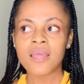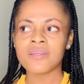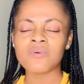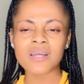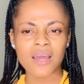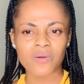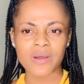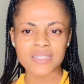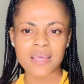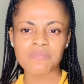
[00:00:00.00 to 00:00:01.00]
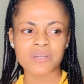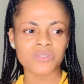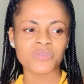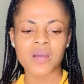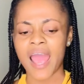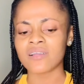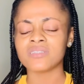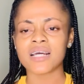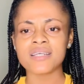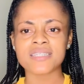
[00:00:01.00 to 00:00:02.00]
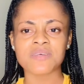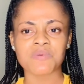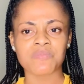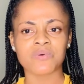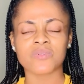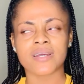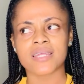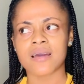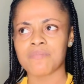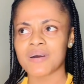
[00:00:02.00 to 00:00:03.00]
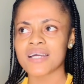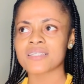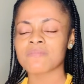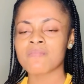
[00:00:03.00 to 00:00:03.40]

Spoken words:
you know Caro White, everybody know, I usually see people talking about